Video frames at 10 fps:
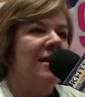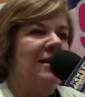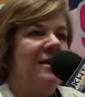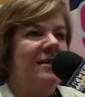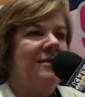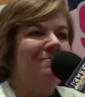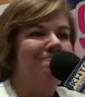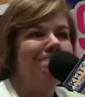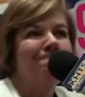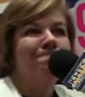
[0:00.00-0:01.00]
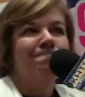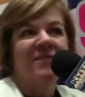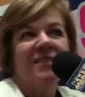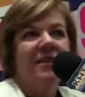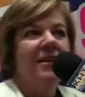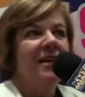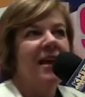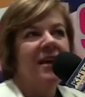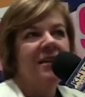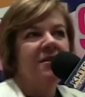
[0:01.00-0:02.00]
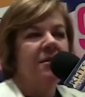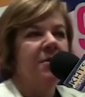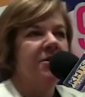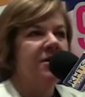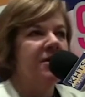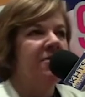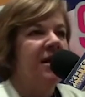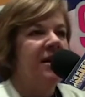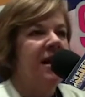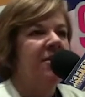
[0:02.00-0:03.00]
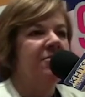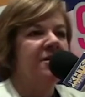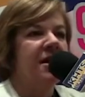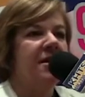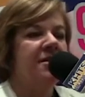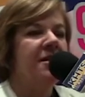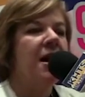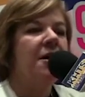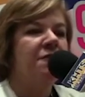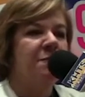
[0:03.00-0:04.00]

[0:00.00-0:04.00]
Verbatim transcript: Um, getting into the building right now is kind of tough,